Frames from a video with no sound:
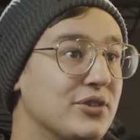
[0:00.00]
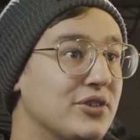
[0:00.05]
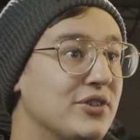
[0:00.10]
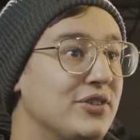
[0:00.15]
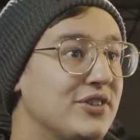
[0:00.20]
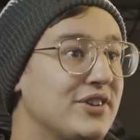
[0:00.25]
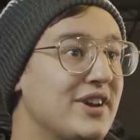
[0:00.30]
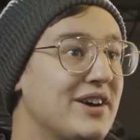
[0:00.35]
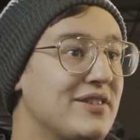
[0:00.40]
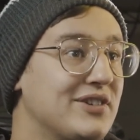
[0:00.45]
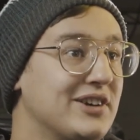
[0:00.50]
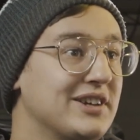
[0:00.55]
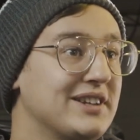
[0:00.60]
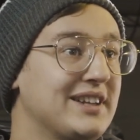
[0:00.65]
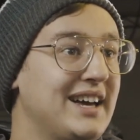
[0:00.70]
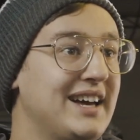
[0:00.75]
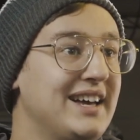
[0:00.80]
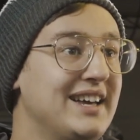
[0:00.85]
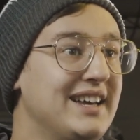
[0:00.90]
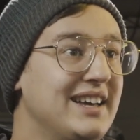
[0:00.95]
tiles and stuff like
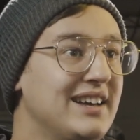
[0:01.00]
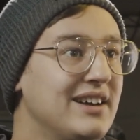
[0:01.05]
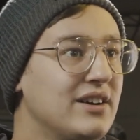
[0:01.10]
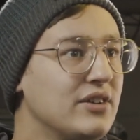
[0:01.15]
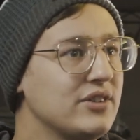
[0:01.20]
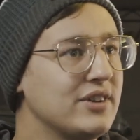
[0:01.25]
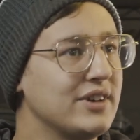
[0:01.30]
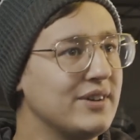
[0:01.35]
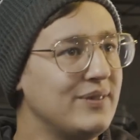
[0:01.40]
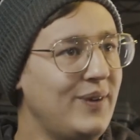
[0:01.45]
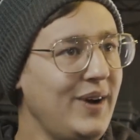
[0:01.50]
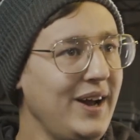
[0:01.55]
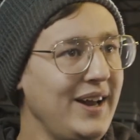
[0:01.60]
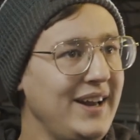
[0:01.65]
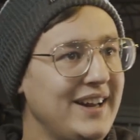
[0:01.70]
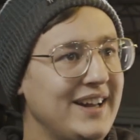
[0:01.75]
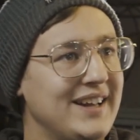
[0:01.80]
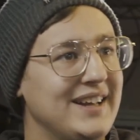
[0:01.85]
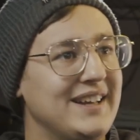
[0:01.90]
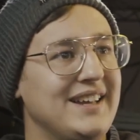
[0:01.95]
that. I was like,
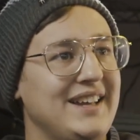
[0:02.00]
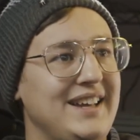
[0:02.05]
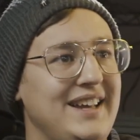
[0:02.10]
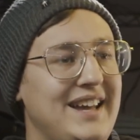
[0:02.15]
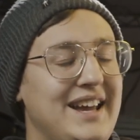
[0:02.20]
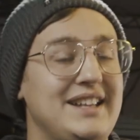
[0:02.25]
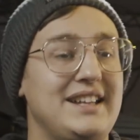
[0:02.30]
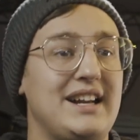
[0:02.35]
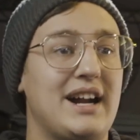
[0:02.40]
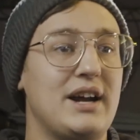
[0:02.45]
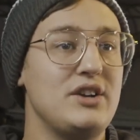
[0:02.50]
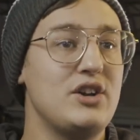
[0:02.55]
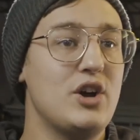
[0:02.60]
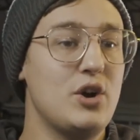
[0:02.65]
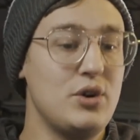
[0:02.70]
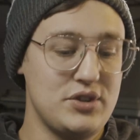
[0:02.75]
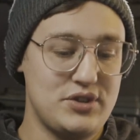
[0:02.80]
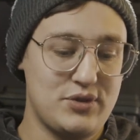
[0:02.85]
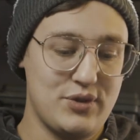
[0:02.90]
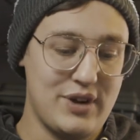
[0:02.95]
what? And then I
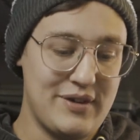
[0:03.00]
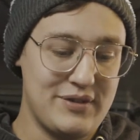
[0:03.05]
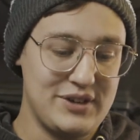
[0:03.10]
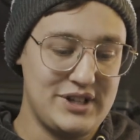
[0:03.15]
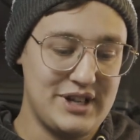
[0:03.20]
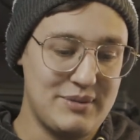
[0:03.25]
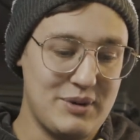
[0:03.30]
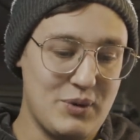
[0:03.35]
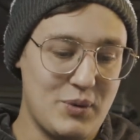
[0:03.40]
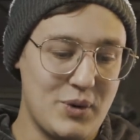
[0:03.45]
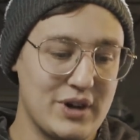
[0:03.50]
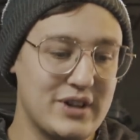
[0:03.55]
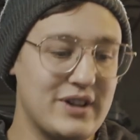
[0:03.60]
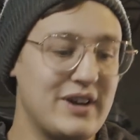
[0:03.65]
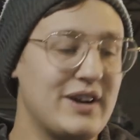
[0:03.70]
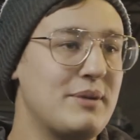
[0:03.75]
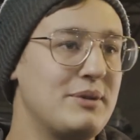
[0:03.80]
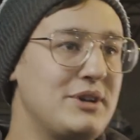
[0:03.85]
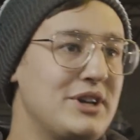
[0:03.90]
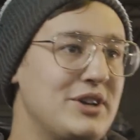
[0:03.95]
noticed every time I worked
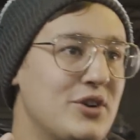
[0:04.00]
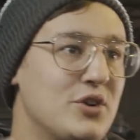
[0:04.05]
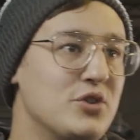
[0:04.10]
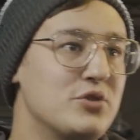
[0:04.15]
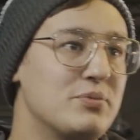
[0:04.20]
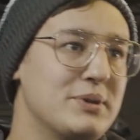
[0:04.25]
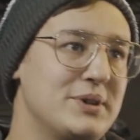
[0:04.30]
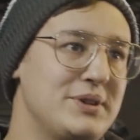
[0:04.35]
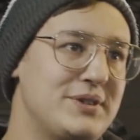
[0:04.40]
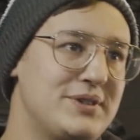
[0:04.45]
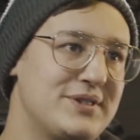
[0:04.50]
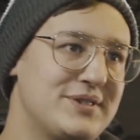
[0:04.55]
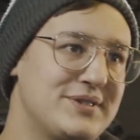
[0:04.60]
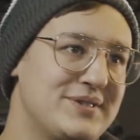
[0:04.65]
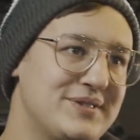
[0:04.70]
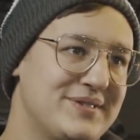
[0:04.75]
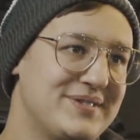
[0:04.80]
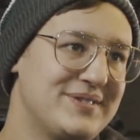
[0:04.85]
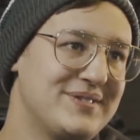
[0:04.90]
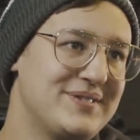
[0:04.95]
there, I would get nosebleeds.
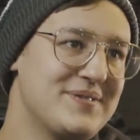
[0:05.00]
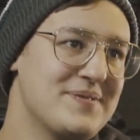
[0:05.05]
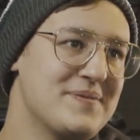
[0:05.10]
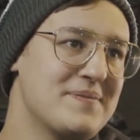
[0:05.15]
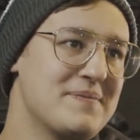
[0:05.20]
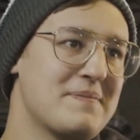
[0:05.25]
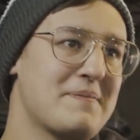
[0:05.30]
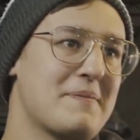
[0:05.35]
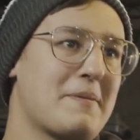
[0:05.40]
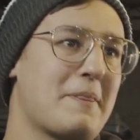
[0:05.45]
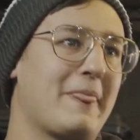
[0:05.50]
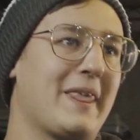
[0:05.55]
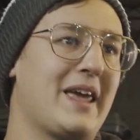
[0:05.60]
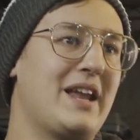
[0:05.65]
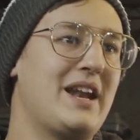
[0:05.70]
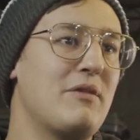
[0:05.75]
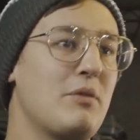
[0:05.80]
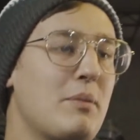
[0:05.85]
And